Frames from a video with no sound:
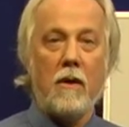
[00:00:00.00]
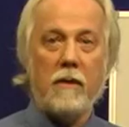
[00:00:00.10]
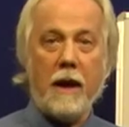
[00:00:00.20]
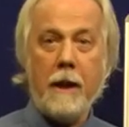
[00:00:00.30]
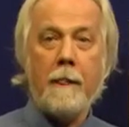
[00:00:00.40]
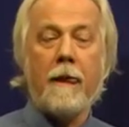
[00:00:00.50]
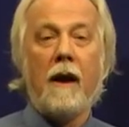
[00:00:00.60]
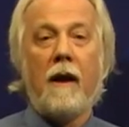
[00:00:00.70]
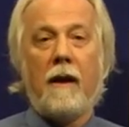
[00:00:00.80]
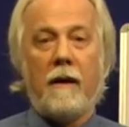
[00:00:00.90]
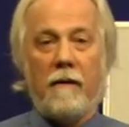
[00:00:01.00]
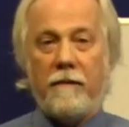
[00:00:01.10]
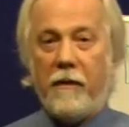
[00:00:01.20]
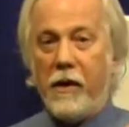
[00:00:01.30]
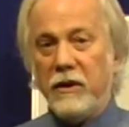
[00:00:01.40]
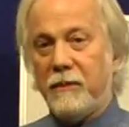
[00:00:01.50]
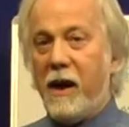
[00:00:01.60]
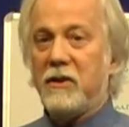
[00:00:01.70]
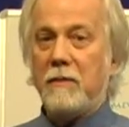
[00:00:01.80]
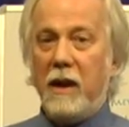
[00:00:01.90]
Okay? For those
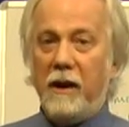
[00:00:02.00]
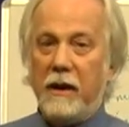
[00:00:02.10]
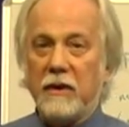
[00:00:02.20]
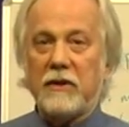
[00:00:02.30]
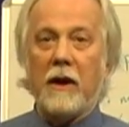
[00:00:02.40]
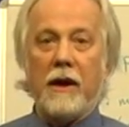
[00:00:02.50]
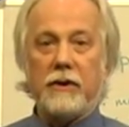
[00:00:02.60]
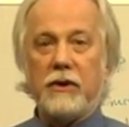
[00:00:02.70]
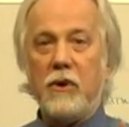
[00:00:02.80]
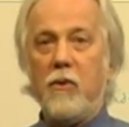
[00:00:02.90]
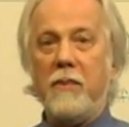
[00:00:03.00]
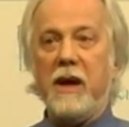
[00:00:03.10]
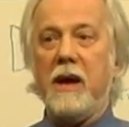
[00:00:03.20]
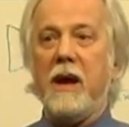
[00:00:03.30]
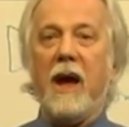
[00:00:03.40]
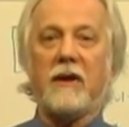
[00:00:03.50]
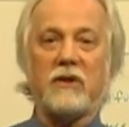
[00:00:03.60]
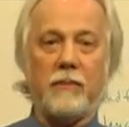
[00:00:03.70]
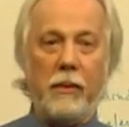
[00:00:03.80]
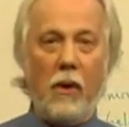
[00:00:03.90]
possibilities to be
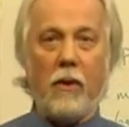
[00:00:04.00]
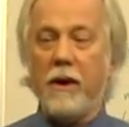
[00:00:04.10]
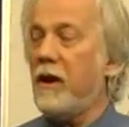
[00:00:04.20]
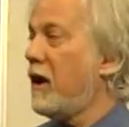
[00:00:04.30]
explored,